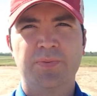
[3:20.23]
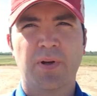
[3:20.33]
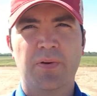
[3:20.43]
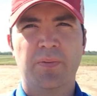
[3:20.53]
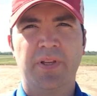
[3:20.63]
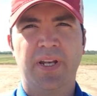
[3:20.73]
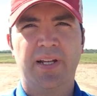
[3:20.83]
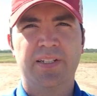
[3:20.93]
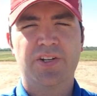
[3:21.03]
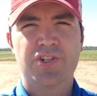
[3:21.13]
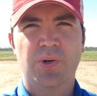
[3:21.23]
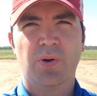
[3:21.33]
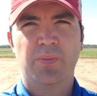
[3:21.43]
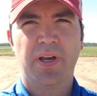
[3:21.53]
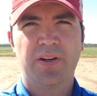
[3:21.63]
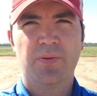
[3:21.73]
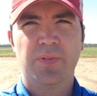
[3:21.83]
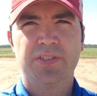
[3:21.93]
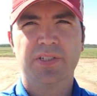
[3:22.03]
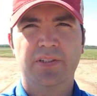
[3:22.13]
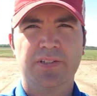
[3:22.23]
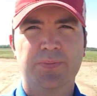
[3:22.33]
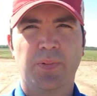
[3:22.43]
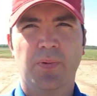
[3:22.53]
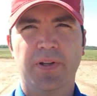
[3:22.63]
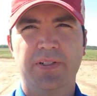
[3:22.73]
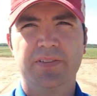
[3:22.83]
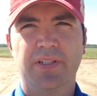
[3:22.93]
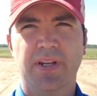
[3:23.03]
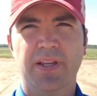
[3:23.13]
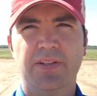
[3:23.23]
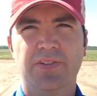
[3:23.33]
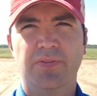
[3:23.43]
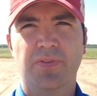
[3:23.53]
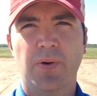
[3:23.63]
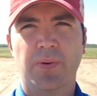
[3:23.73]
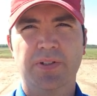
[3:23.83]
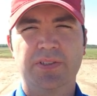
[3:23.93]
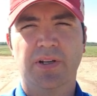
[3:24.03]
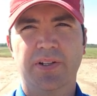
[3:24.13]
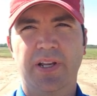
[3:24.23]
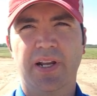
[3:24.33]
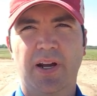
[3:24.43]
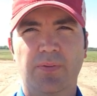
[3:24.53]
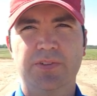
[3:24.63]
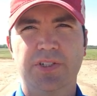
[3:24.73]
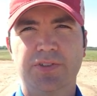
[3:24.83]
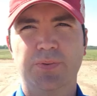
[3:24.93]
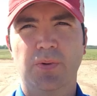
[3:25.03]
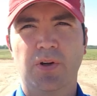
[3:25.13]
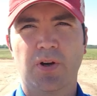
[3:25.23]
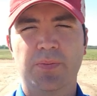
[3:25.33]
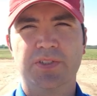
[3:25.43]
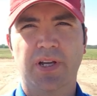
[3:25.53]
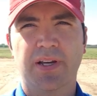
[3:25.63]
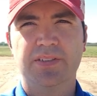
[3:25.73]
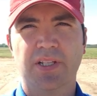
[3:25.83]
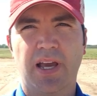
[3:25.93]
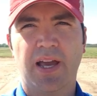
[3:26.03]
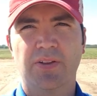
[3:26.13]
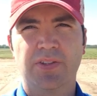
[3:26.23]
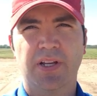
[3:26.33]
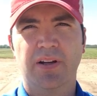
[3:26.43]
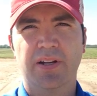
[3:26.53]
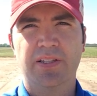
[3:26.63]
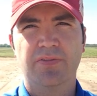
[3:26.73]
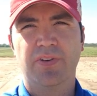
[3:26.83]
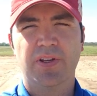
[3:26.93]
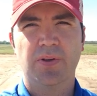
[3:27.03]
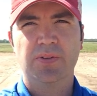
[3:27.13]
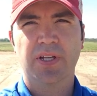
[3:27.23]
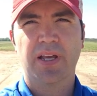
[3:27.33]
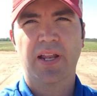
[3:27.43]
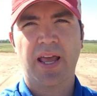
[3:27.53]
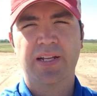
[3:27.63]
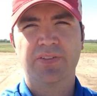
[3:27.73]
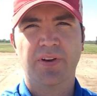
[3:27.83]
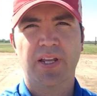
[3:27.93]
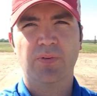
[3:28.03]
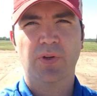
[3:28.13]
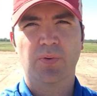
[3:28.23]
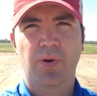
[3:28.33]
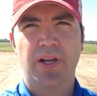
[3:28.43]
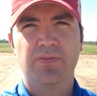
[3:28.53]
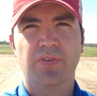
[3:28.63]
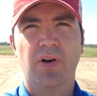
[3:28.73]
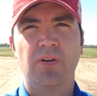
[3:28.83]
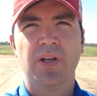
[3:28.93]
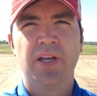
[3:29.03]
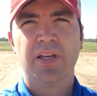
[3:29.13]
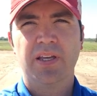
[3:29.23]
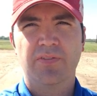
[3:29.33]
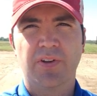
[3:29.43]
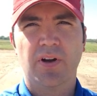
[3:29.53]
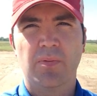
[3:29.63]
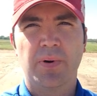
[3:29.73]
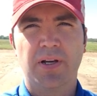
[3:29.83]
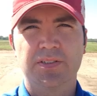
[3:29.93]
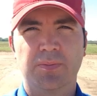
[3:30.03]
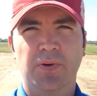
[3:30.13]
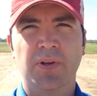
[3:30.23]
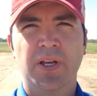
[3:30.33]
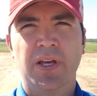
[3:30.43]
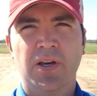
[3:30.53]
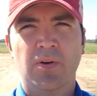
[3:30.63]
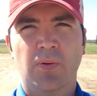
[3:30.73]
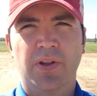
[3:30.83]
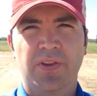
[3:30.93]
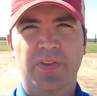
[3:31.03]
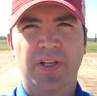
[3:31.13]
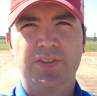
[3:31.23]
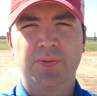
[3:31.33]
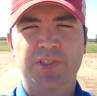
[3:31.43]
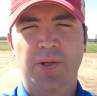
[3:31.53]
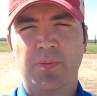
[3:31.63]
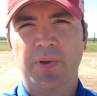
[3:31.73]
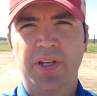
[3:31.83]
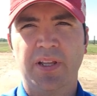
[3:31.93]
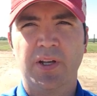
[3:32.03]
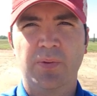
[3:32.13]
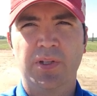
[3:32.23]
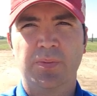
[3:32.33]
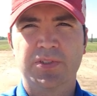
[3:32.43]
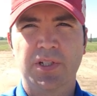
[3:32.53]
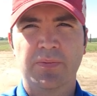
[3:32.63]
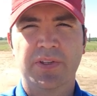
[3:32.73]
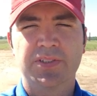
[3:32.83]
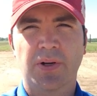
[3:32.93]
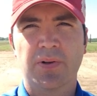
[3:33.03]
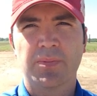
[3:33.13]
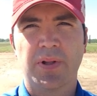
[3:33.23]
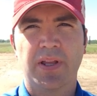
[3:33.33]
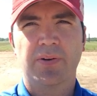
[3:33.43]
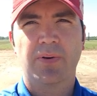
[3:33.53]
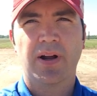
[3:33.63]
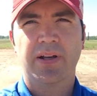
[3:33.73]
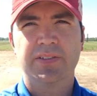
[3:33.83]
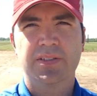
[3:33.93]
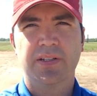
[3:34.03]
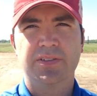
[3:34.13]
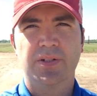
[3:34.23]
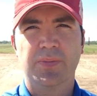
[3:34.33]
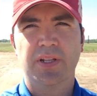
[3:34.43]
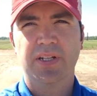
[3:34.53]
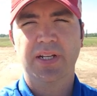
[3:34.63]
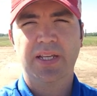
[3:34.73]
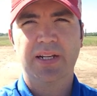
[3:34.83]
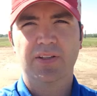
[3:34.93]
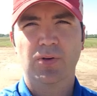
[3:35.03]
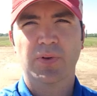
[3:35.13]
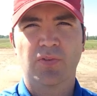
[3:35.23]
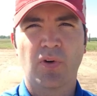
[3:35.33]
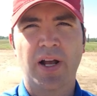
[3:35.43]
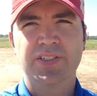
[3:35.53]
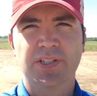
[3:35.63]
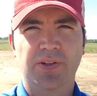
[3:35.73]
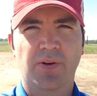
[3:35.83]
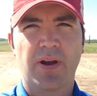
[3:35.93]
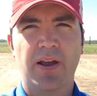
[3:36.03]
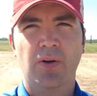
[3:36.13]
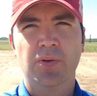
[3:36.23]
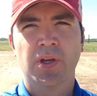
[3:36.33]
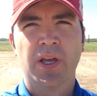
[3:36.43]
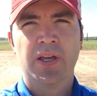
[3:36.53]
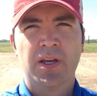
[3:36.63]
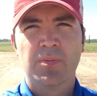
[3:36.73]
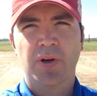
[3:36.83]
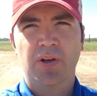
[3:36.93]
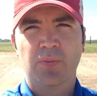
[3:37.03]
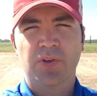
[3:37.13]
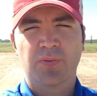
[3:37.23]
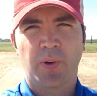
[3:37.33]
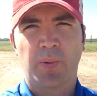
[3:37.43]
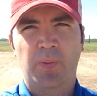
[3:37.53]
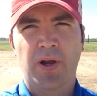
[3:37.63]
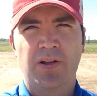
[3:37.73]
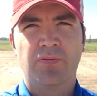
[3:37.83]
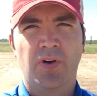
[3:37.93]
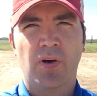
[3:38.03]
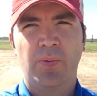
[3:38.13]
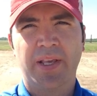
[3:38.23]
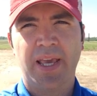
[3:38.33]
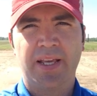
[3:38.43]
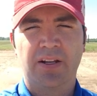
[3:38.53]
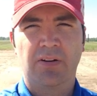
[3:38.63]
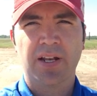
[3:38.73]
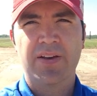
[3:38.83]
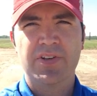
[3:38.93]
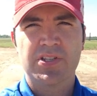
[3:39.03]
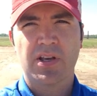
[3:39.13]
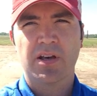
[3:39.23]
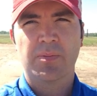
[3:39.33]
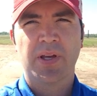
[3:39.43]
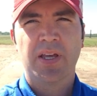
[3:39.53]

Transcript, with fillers: that's probably not going to show up out here much at this point is the need to focus on getting our residual herbicides out there in the field and activated with a rainfall, if at all possible. One of the things we seem to be dealing with with some of this early planted rice is an ability to get a little bit of rice in the ground, but with frequent rainfall we can't get our levees up